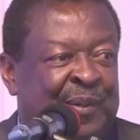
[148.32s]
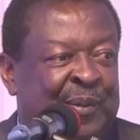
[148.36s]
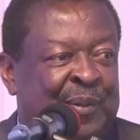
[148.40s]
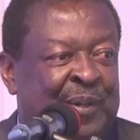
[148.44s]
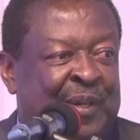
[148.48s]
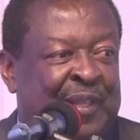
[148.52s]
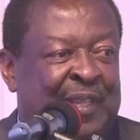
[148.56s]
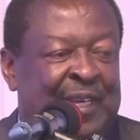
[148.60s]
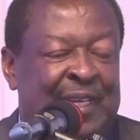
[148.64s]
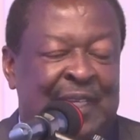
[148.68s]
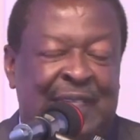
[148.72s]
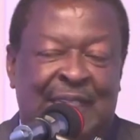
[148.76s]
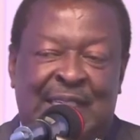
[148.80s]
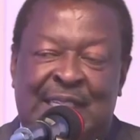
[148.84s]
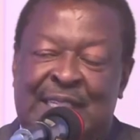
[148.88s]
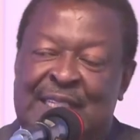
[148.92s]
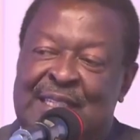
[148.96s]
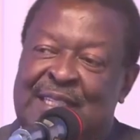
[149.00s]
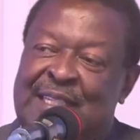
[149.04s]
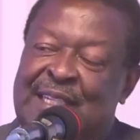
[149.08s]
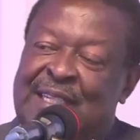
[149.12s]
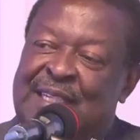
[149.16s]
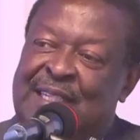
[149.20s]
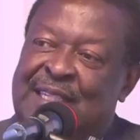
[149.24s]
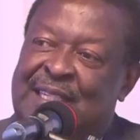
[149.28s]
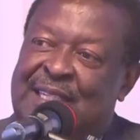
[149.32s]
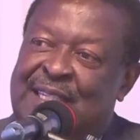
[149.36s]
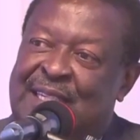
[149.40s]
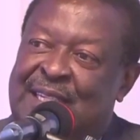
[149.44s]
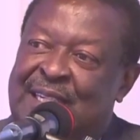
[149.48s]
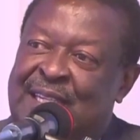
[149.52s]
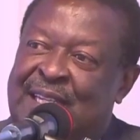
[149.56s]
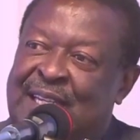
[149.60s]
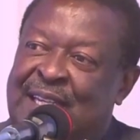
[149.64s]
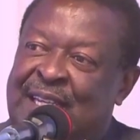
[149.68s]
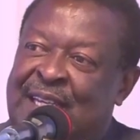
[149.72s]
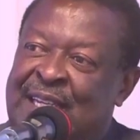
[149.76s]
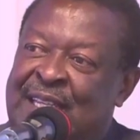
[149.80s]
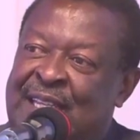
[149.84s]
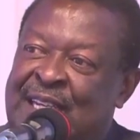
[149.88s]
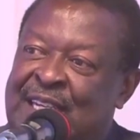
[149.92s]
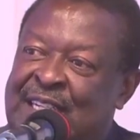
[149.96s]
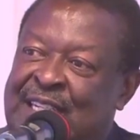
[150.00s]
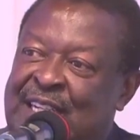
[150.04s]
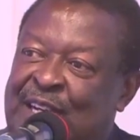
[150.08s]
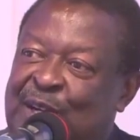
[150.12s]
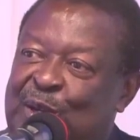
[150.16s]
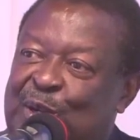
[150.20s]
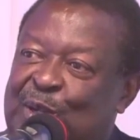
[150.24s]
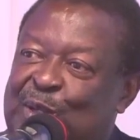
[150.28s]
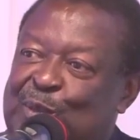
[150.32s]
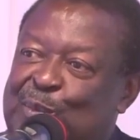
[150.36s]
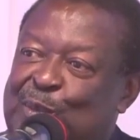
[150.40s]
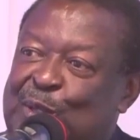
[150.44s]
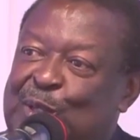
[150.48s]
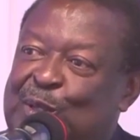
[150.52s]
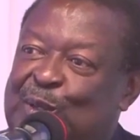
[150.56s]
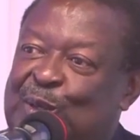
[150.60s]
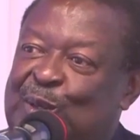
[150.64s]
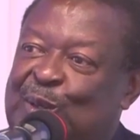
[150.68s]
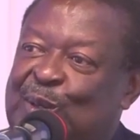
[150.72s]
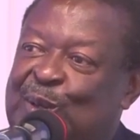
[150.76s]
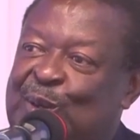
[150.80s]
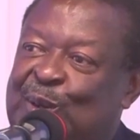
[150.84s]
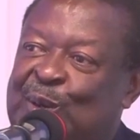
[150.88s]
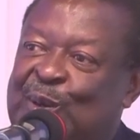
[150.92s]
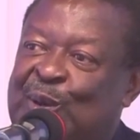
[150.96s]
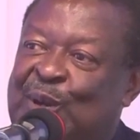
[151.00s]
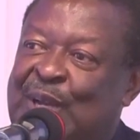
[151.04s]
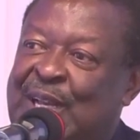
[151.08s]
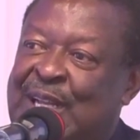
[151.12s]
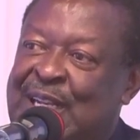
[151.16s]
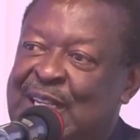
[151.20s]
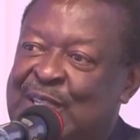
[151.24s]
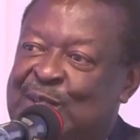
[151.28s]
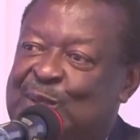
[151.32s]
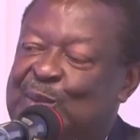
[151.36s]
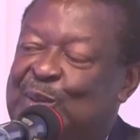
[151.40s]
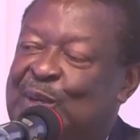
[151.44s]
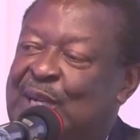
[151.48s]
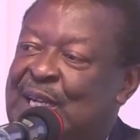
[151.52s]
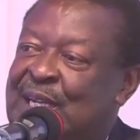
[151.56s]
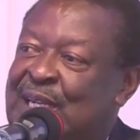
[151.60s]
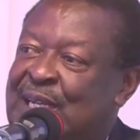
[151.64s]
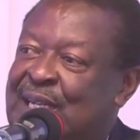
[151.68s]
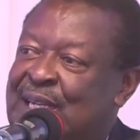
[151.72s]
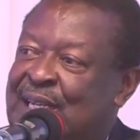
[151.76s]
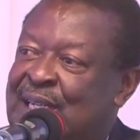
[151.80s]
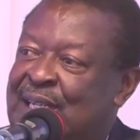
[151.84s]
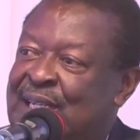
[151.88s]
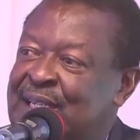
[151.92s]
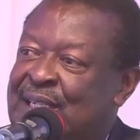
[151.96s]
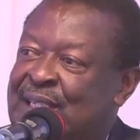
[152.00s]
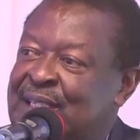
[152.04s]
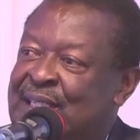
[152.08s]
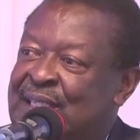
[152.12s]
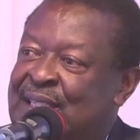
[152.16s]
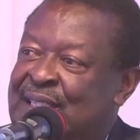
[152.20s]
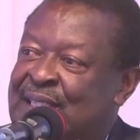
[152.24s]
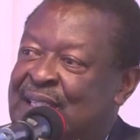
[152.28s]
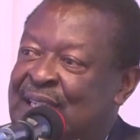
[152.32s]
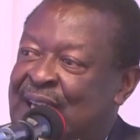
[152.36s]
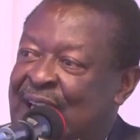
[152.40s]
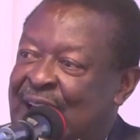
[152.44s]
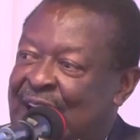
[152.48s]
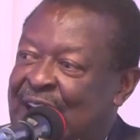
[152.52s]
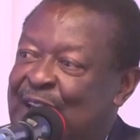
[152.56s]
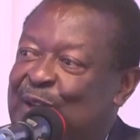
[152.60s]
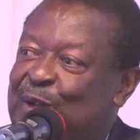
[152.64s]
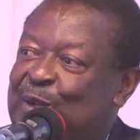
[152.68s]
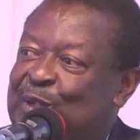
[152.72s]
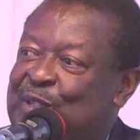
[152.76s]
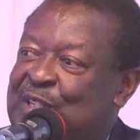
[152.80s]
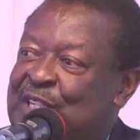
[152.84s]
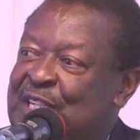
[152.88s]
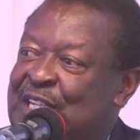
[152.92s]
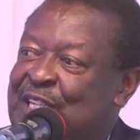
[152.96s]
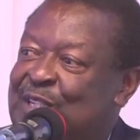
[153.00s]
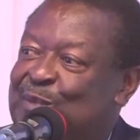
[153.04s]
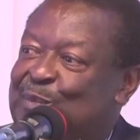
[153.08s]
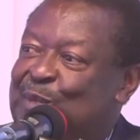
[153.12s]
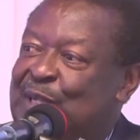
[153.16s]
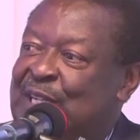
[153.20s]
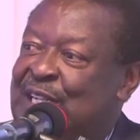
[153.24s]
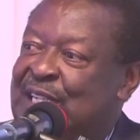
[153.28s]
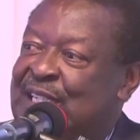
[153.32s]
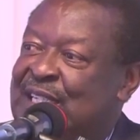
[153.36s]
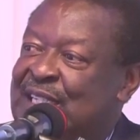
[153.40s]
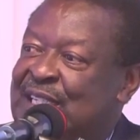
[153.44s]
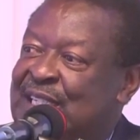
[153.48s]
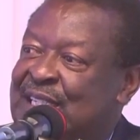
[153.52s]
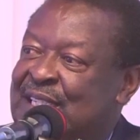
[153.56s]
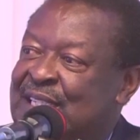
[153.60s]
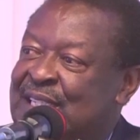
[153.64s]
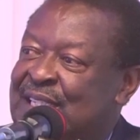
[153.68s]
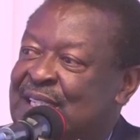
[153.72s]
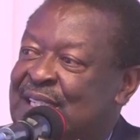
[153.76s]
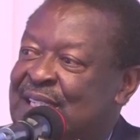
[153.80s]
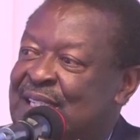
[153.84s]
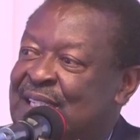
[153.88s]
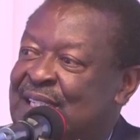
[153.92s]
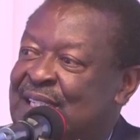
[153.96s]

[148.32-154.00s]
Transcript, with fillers: whether it is at Kenyatta Hospital or elsewhere. I know she has been at it.